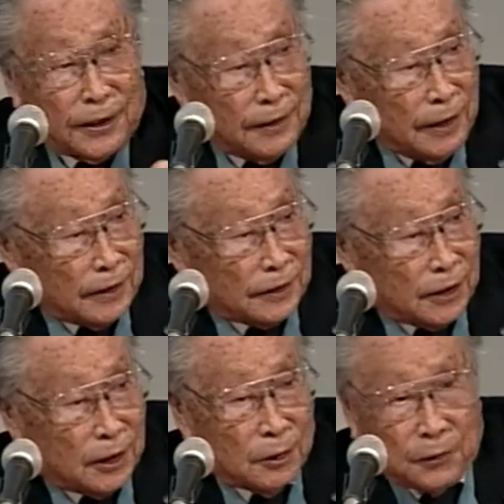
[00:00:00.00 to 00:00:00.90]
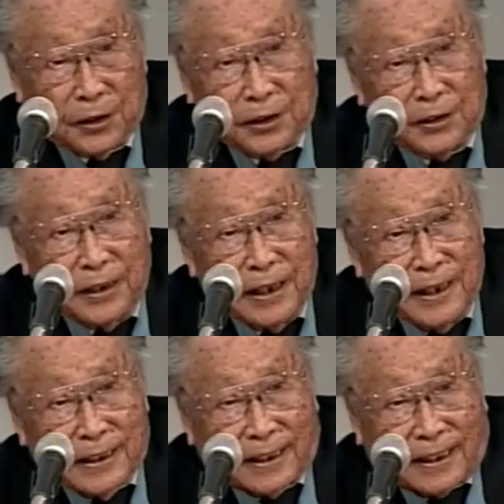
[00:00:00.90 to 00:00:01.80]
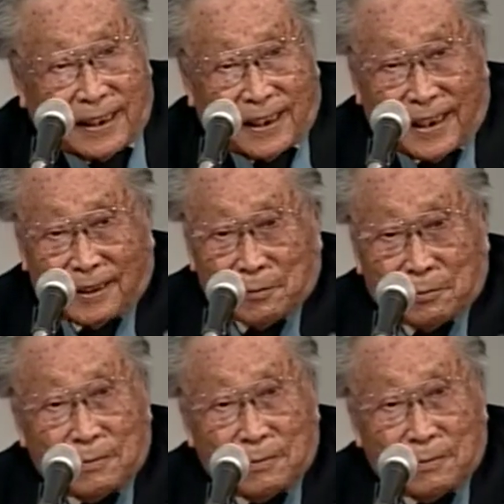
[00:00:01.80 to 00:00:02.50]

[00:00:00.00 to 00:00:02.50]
here, I start over here. I